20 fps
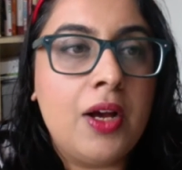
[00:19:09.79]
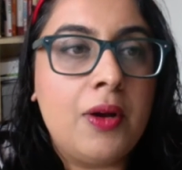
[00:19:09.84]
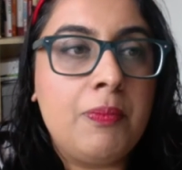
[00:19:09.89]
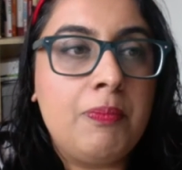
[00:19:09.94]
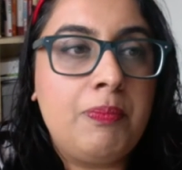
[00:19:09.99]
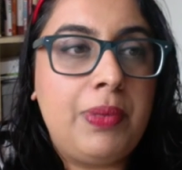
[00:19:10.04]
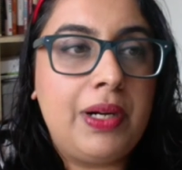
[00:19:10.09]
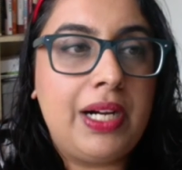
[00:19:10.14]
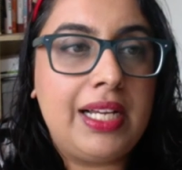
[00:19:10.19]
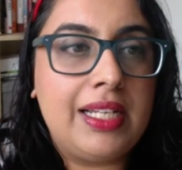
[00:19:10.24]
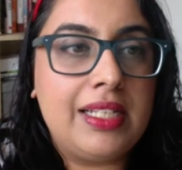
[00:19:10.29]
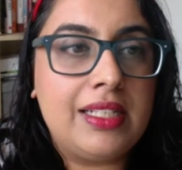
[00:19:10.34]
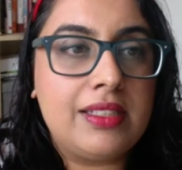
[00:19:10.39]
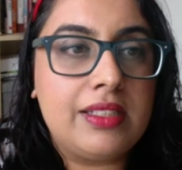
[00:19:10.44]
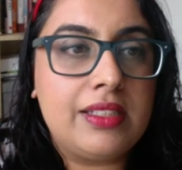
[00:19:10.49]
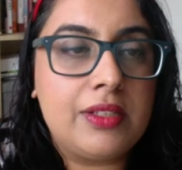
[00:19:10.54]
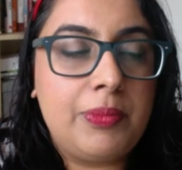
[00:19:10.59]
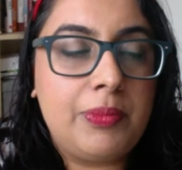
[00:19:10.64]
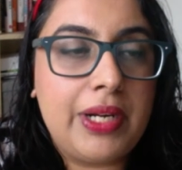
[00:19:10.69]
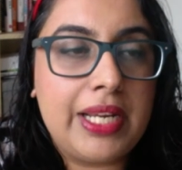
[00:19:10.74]
but
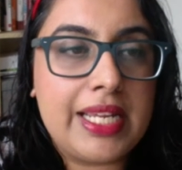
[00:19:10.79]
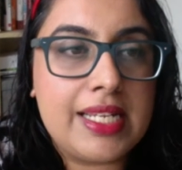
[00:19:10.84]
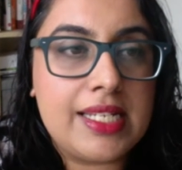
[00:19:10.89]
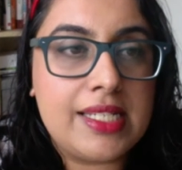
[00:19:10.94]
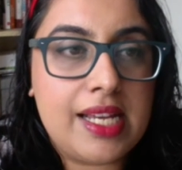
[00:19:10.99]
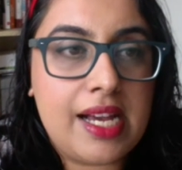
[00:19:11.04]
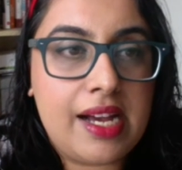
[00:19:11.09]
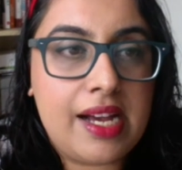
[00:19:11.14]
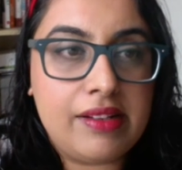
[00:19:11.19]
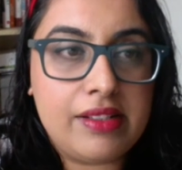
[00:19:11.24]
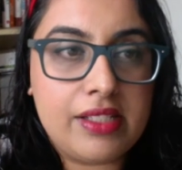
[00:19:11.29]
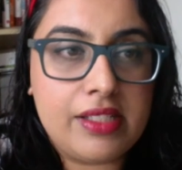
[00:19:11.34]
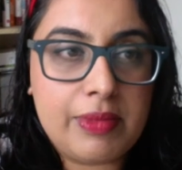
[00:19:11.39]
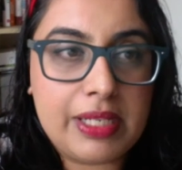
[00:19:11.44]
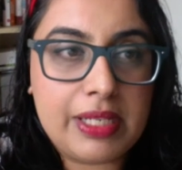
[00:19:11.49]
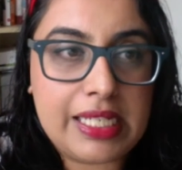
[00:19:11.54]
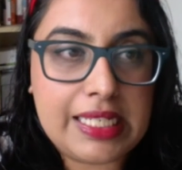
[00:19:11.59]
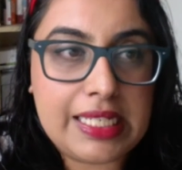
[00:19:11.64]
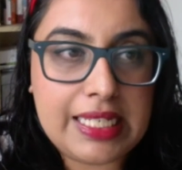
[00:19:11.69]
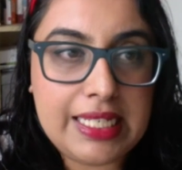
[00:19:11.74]
to break it down, to
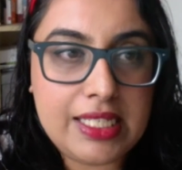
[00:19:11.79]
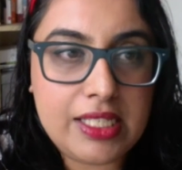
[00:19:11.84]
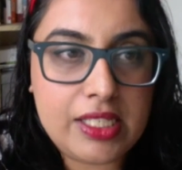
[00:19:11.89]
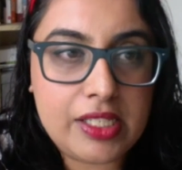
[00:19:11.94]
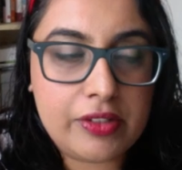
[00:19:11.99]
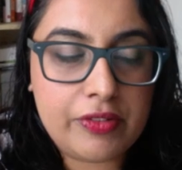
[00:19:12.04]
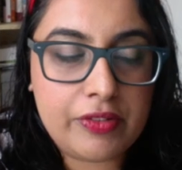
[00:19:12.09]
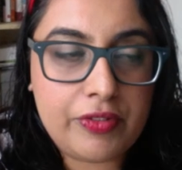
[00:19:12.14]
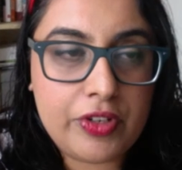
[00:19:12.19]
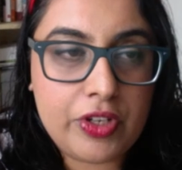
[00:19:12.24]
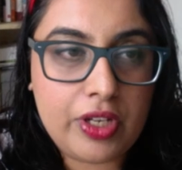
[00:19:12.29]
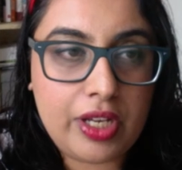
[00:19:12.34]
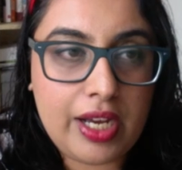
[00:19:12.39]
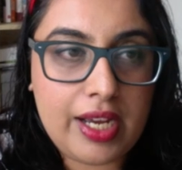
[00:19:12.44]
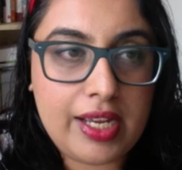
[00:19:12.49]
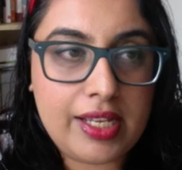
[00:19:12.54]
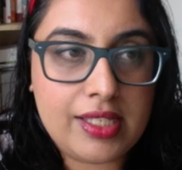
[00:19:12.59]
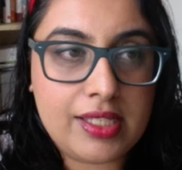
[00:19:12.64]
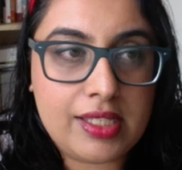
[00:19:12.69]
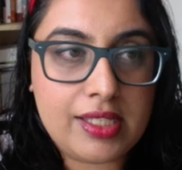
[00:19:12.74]
make it easier for you
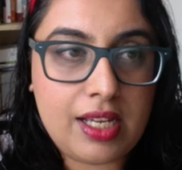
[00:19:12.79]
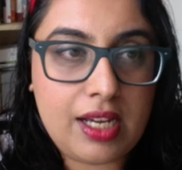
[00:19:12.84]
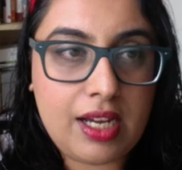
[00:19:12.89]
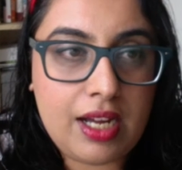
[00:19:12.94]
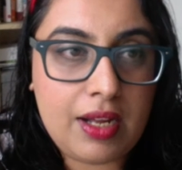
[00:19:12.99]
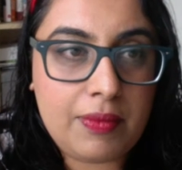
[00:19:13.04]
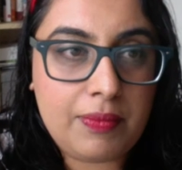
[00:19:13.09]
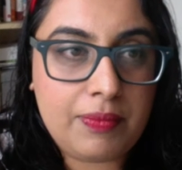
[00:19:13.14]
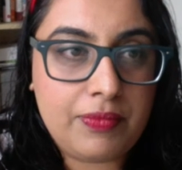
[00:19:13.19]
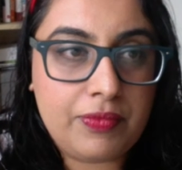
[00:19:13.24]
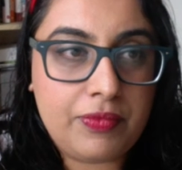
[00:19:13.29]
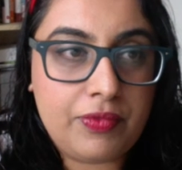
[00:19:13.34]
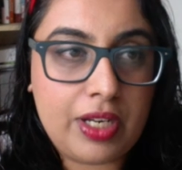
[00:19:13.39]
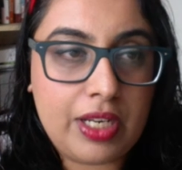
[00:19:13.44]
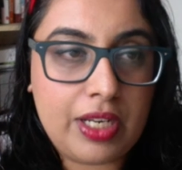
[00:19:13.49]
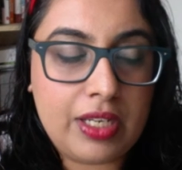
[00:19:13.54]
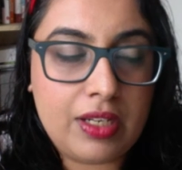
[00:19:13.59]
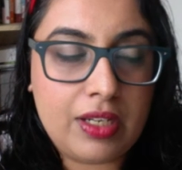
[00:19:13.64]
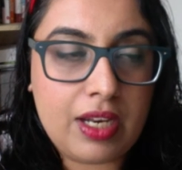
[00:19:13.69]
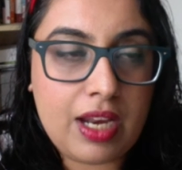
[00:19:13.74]
guys,
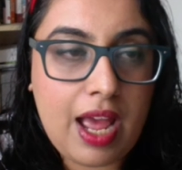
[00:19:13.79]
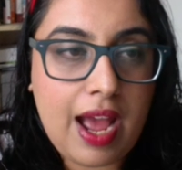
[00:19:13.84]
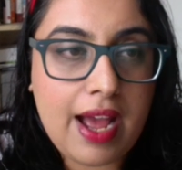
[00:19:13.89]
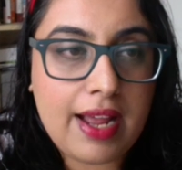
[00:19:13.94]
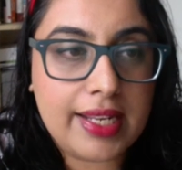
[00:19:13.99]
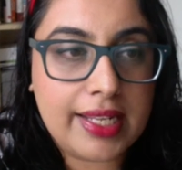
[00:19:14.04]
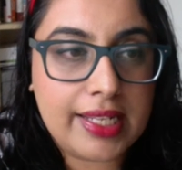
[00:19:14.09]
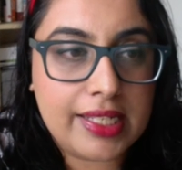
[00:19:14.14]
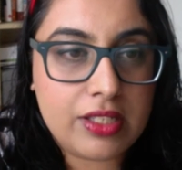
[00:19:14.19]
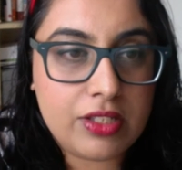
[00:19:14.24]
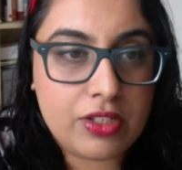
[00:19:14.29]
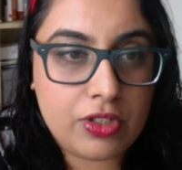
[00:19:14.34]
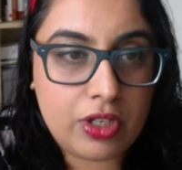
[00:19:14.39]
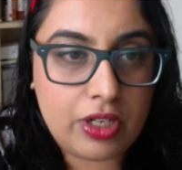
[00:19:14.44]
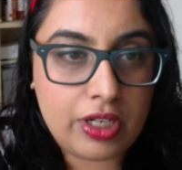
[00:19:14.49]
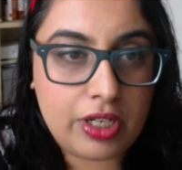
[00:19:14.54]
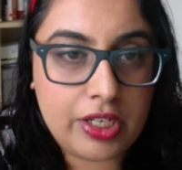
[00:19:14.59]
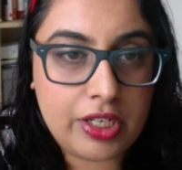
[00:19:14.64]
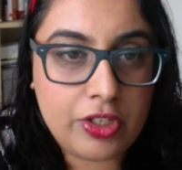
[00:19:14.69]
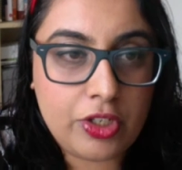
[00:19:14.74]
how to get
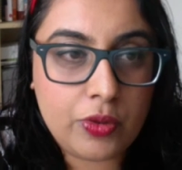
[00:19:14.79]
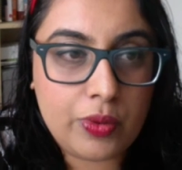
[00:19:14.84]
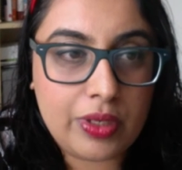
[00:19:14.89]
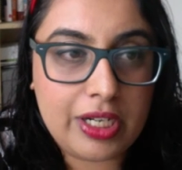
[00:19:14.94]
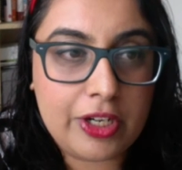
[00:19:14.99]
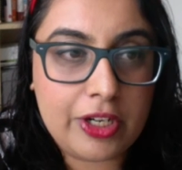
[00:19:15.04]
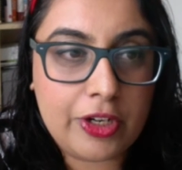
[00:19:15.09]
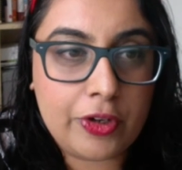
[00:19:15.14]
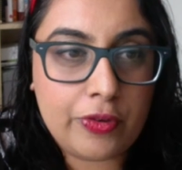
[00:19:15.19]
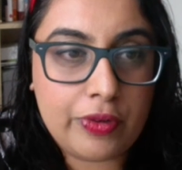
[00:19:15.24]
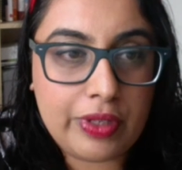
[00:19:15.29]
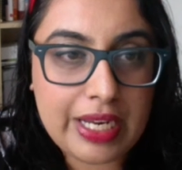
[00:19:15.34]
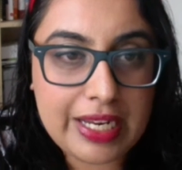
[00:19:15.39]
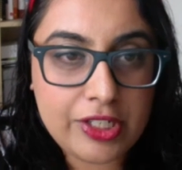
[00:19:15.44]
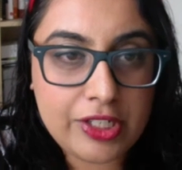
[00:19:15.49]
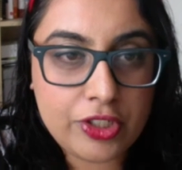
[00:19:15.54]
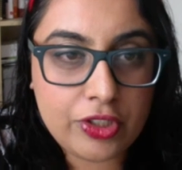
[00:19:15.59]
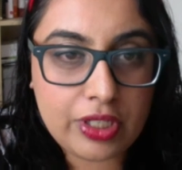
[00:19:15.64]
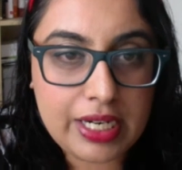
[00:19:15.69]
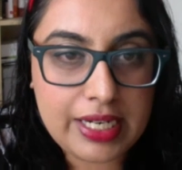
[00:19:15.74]
started, you want to
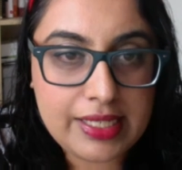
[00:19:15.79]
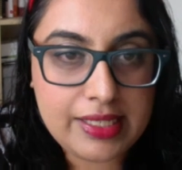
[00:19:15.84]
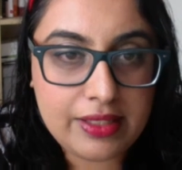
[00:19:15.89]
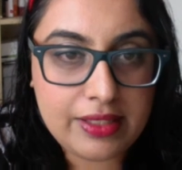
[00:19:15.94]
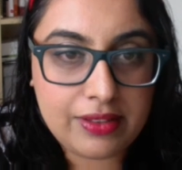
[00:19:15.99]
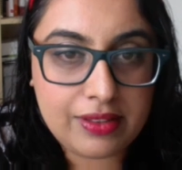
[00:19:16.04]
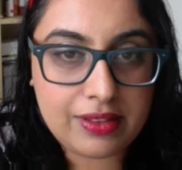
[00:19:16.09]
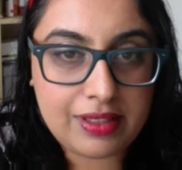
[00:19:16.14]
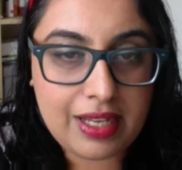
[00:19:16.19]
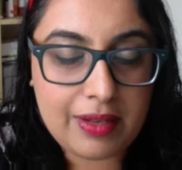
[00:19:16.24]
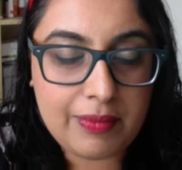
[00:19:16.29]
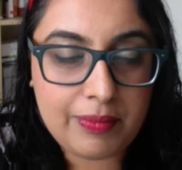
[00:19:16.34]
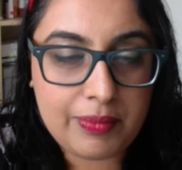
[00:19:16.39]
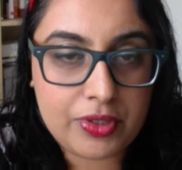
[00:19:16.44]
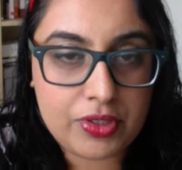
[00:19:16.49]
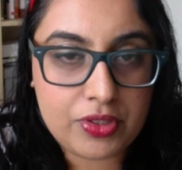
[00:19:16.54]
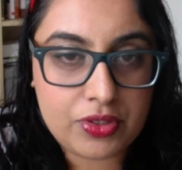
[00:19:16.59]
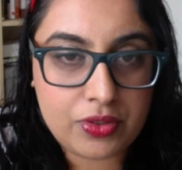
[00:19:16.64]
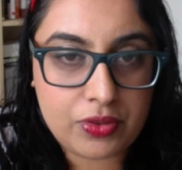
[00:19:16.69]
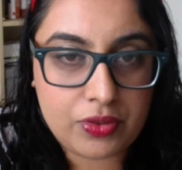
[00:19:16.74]
create your ideal client
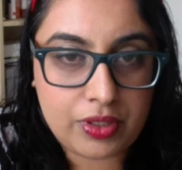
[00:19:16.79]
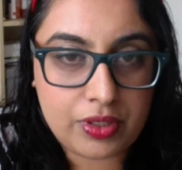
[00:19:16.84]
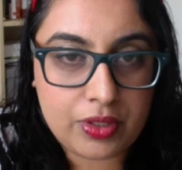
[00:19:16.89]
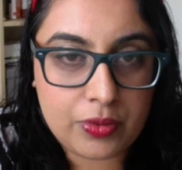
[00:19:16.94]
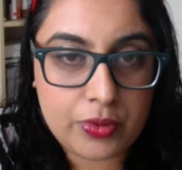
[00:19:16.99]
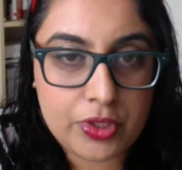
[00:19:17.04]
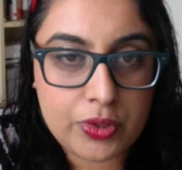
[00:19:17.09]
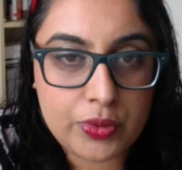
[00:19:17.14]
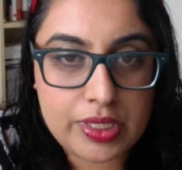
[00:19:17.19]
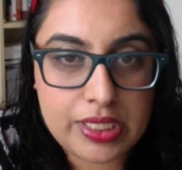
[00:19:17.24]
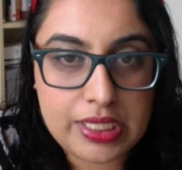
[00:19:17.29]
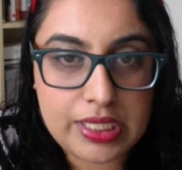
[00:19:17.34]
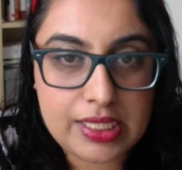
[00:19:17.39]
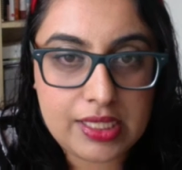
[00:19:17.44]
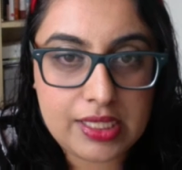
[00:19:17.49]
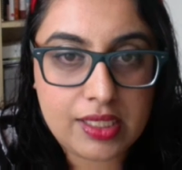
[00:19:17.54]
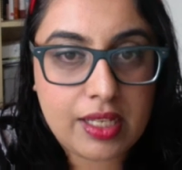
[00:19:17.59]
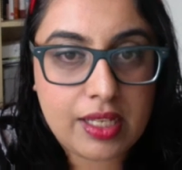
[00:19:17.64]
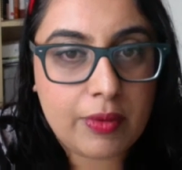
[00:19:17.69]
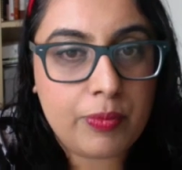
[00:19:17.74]
persona, which was the
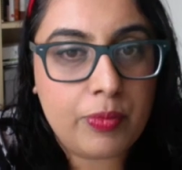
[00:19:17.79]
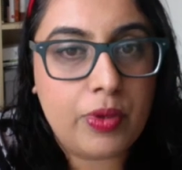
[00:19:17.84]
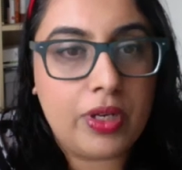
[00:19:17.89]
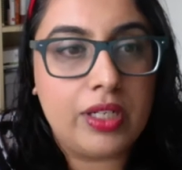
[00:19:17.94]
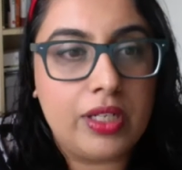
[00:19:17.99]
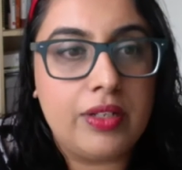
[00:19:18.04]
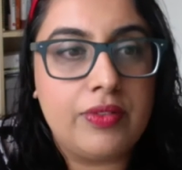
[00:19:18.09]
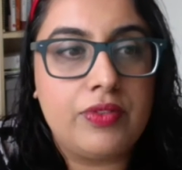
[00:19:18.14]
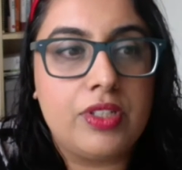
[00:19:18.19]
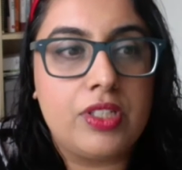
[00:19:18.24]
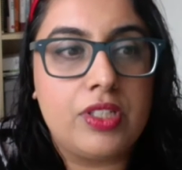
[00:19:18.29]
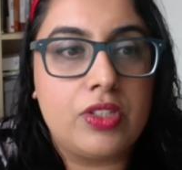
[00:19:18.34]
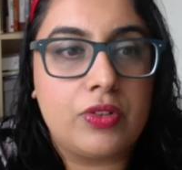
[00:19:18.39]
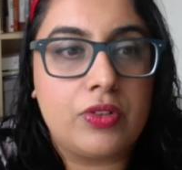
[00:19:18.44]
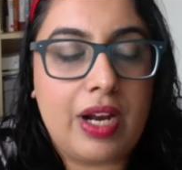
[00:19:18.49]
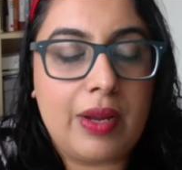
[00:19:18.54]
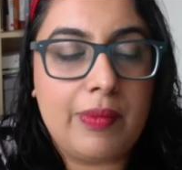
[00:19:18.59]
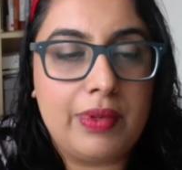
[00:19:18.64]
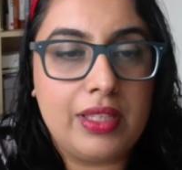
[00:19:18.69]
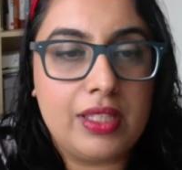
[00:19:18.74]
step one of
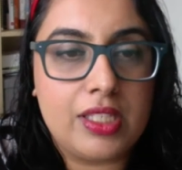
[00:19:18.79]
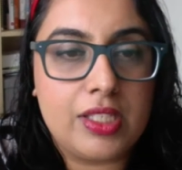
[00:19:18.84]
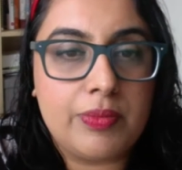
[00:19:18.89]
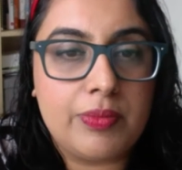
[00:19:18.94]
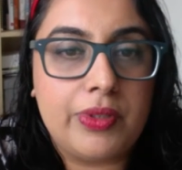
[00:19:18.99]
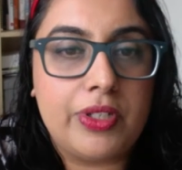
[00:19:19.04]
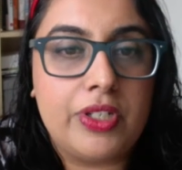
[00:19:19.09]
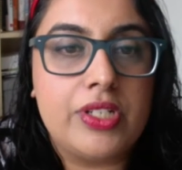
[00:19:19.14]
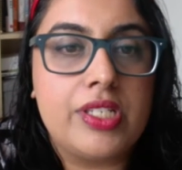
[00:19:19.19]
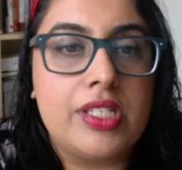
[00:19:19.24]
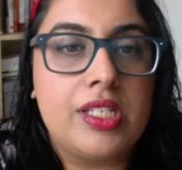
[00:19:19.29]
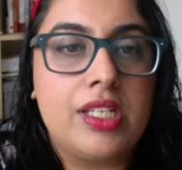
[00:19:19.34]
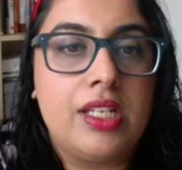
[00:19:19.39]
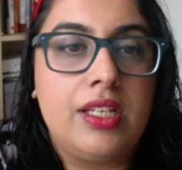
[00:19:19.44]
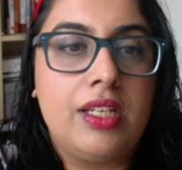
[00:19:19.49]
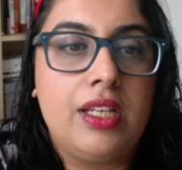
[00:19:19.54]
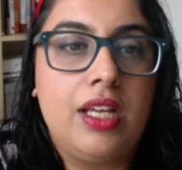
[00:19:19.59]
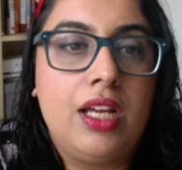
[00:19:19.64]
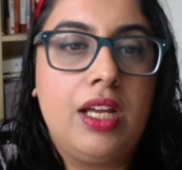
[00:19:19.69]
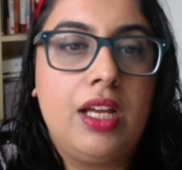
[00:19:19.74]
describing this
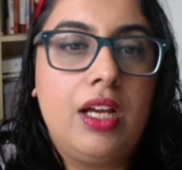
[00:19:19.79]
person.